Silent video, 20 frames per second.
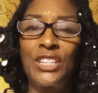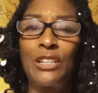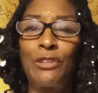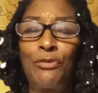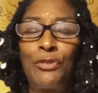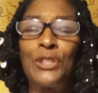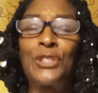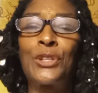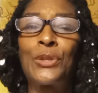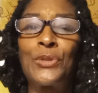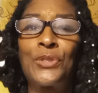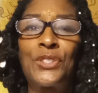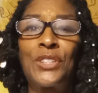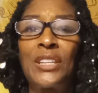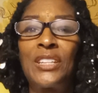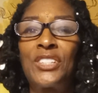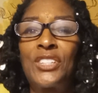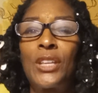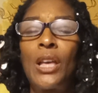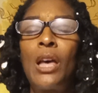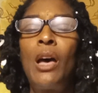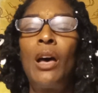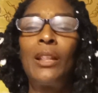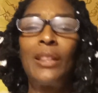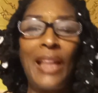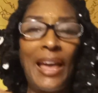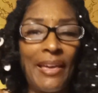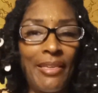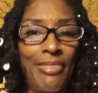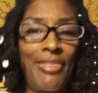in a physical sense
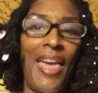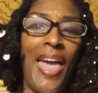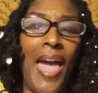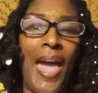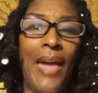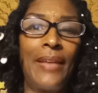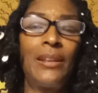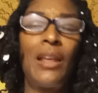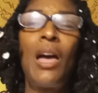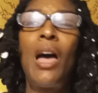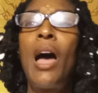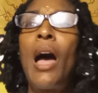like that.